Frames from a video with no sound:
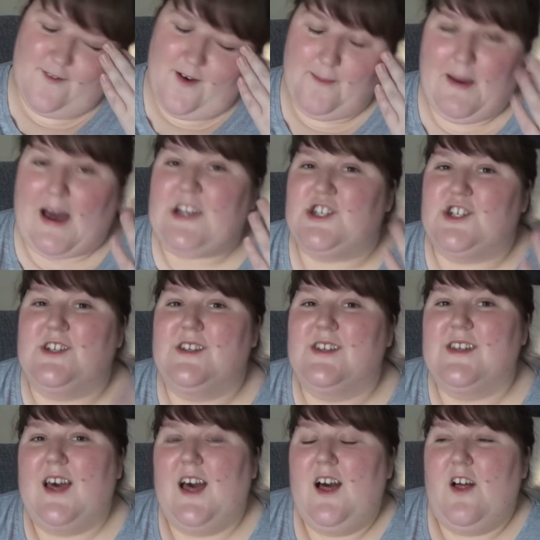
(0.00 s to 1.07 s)
imagined
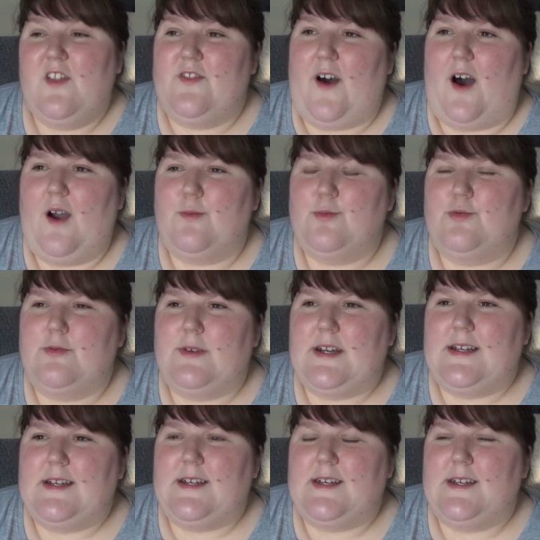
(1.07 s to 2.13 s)
that I would
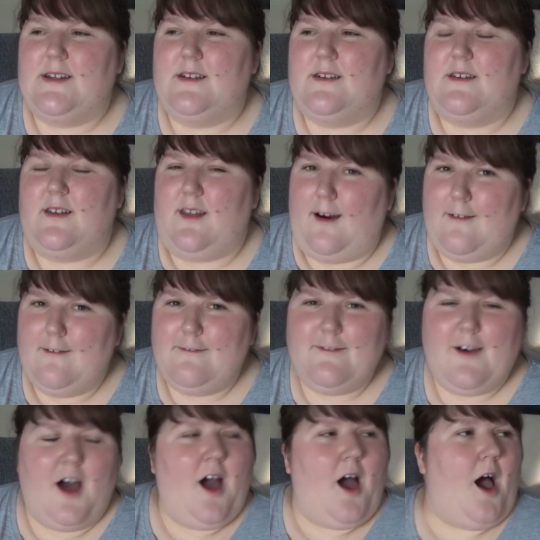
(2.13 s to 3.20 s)
really love.
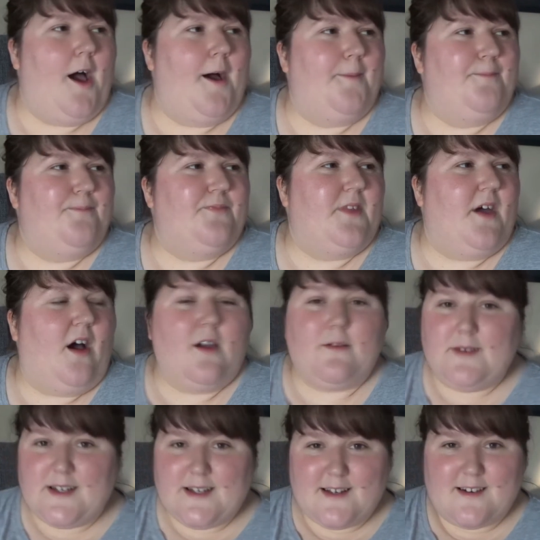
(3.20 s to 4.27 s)
Um, I
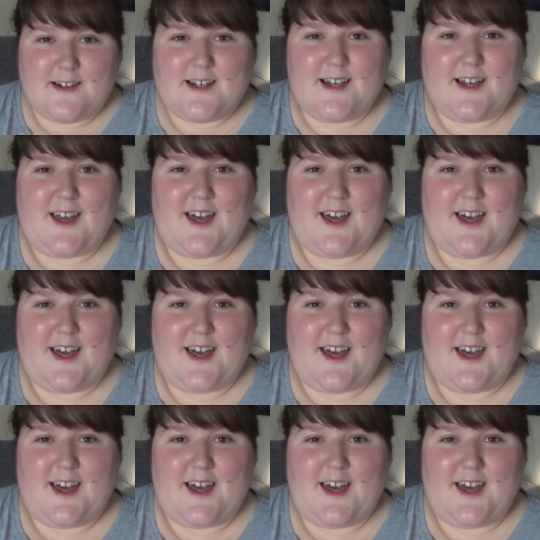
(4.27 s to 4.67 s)
really like